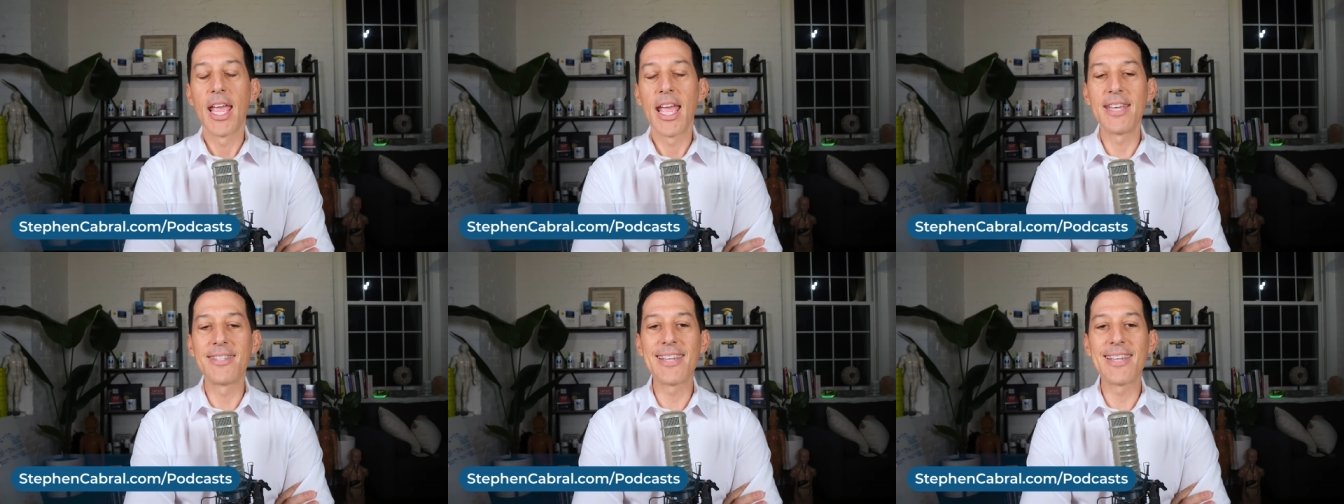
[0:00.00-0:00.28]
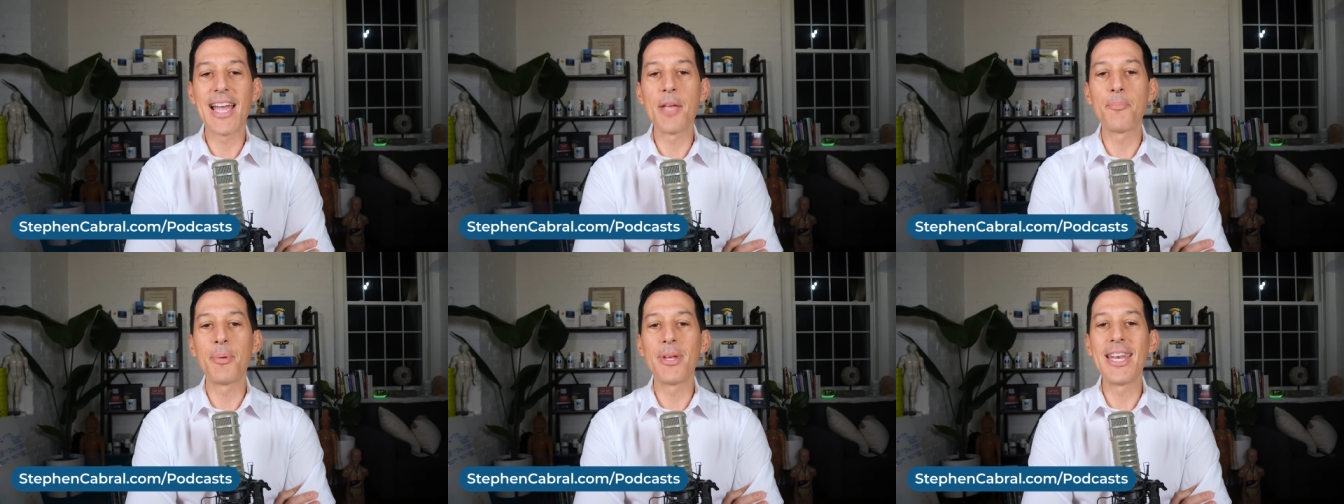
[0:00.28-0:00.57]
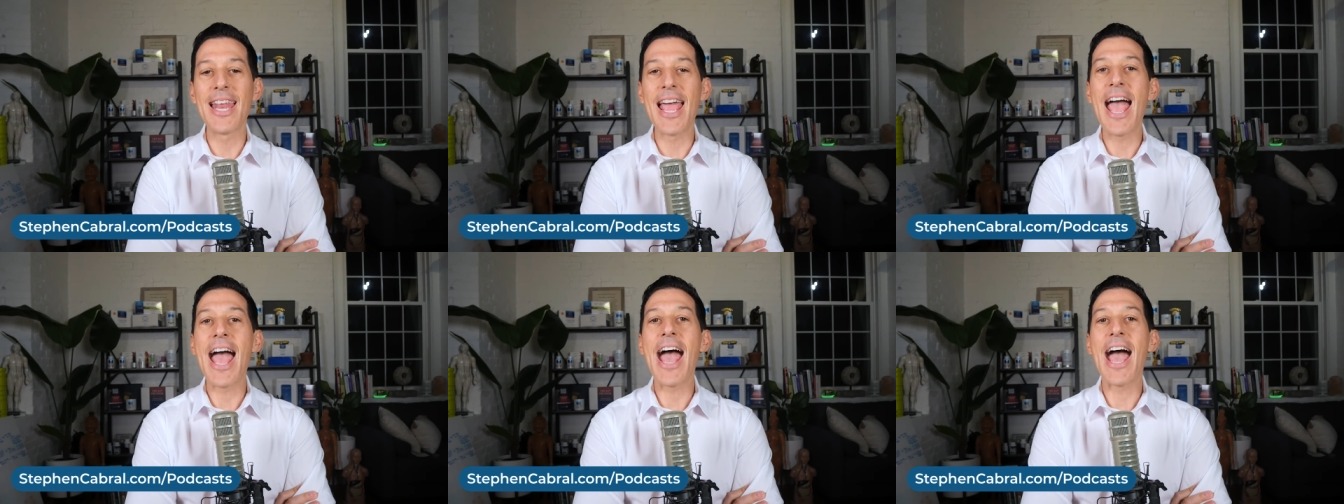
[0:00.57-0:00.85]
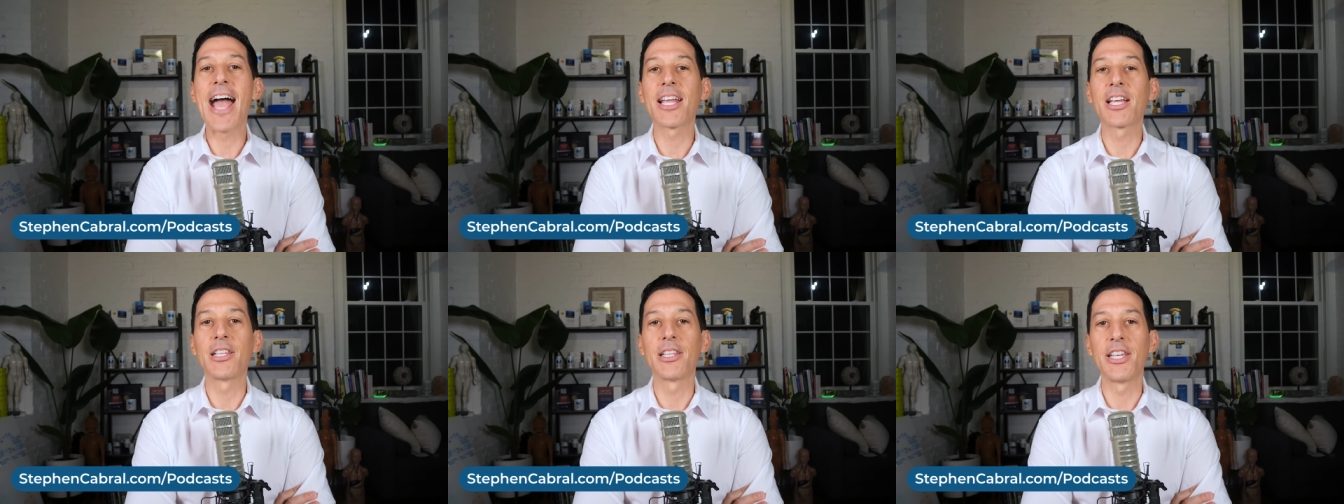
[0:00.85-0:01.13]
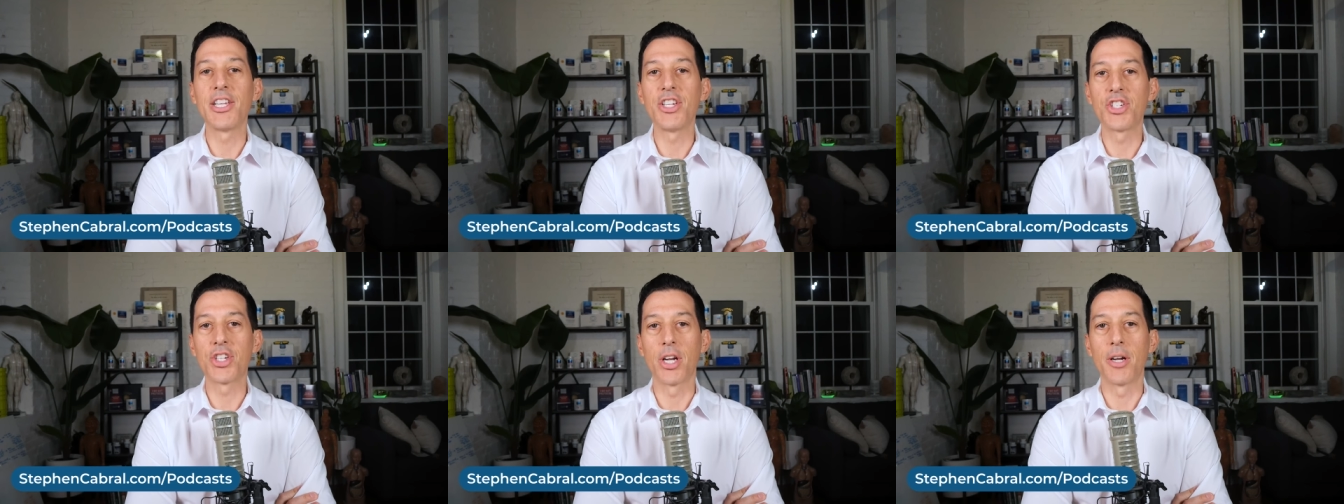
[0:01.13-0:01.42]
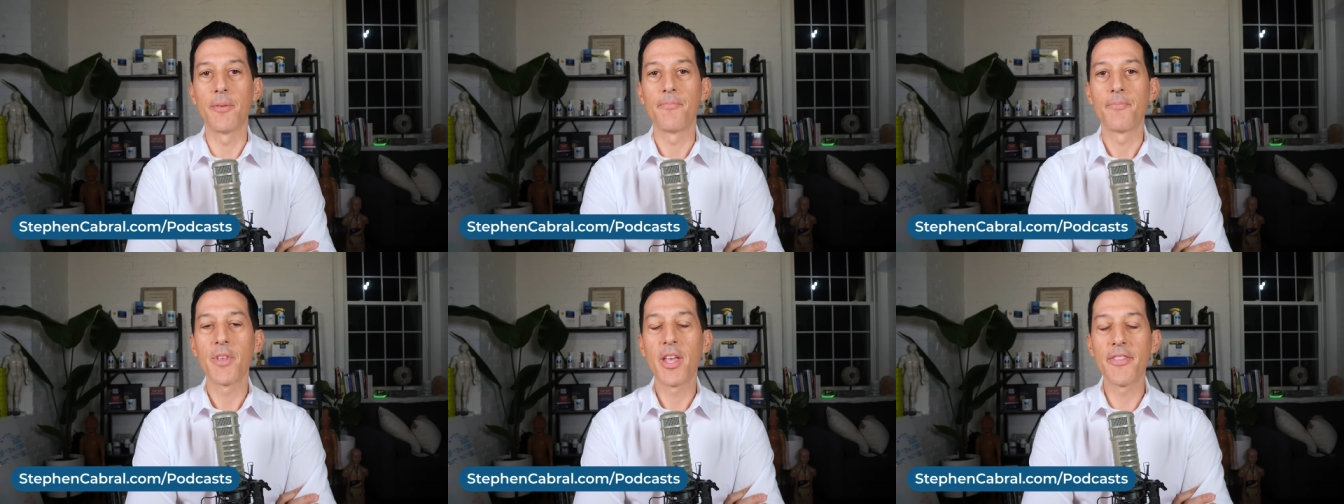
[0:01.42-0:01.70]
and type in achalasia,